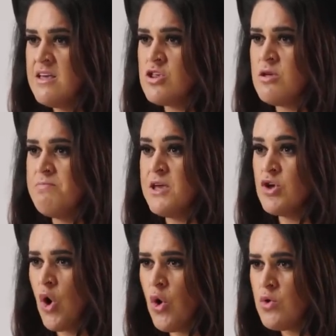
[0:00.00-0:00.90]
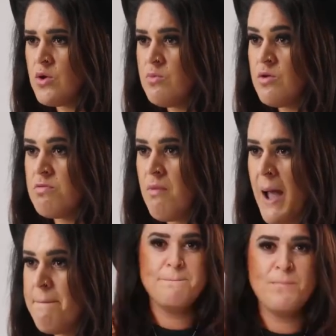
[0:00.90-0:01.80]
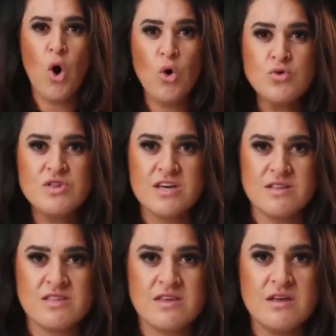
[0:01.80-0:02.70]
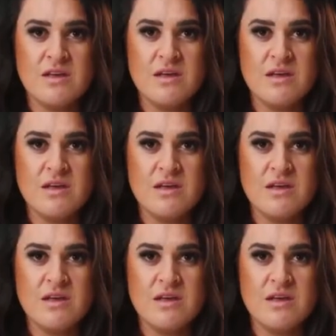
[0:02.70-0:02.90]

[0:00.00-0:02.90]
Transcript: is to be coded with my potent